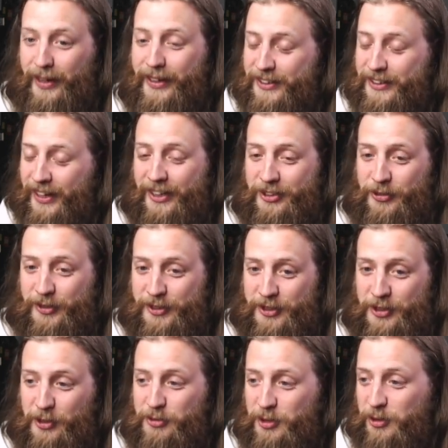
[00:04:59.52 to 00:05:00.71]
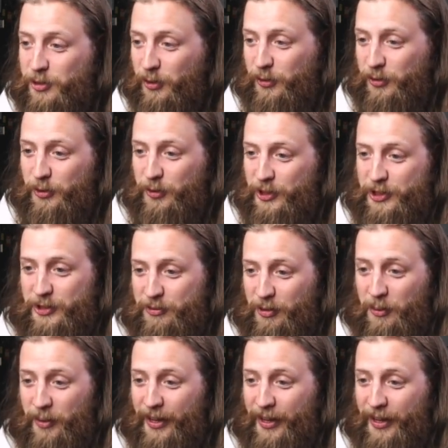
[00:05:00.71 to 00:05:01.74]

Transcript: please, I can't stress this enough, don't do this